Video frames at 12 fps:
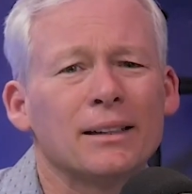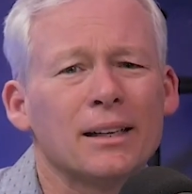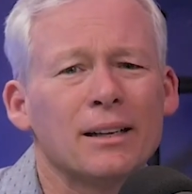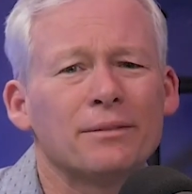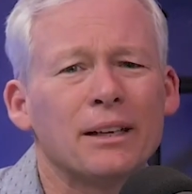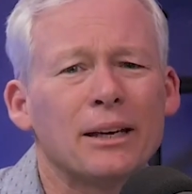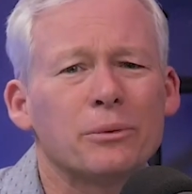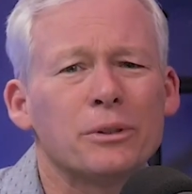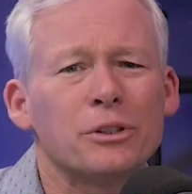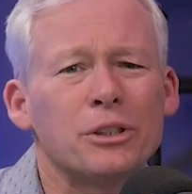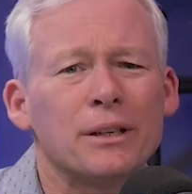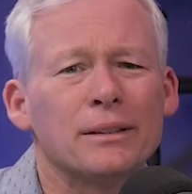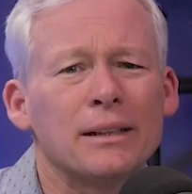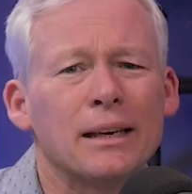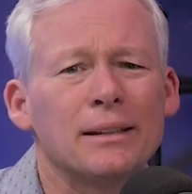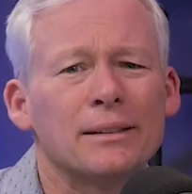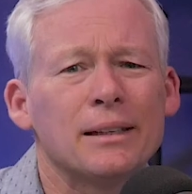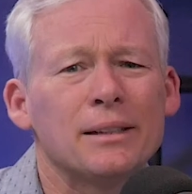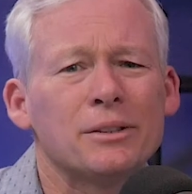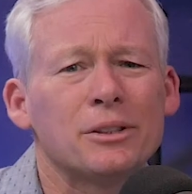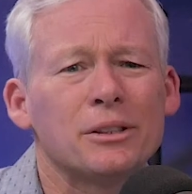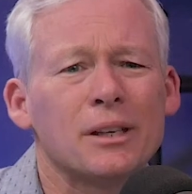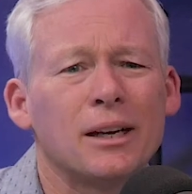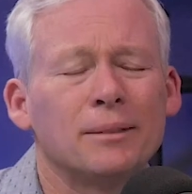love language and and
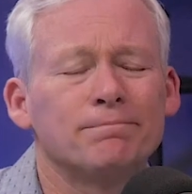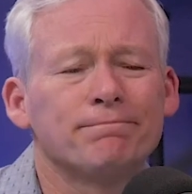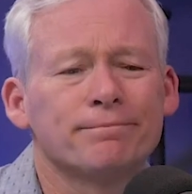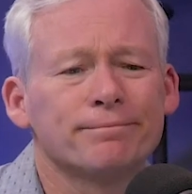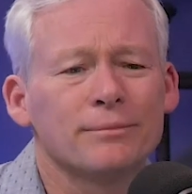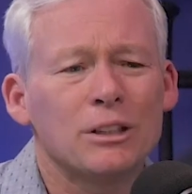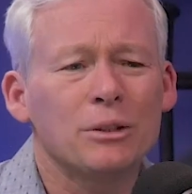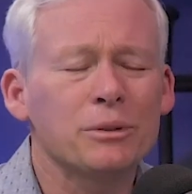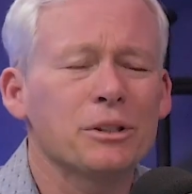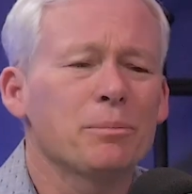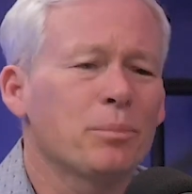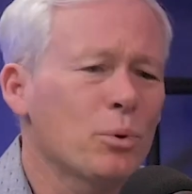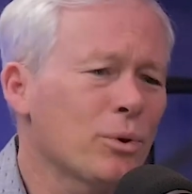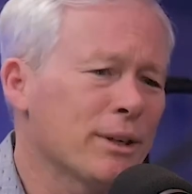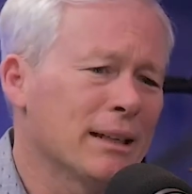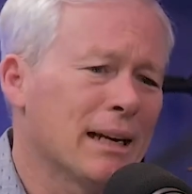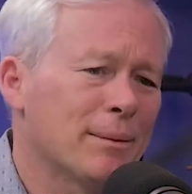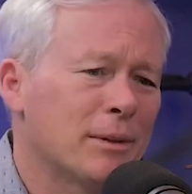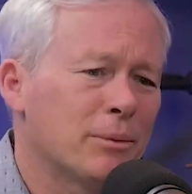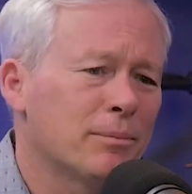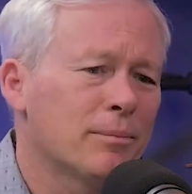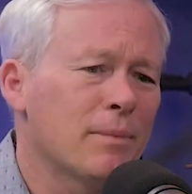it's um you know, it's important. I mean, yeah.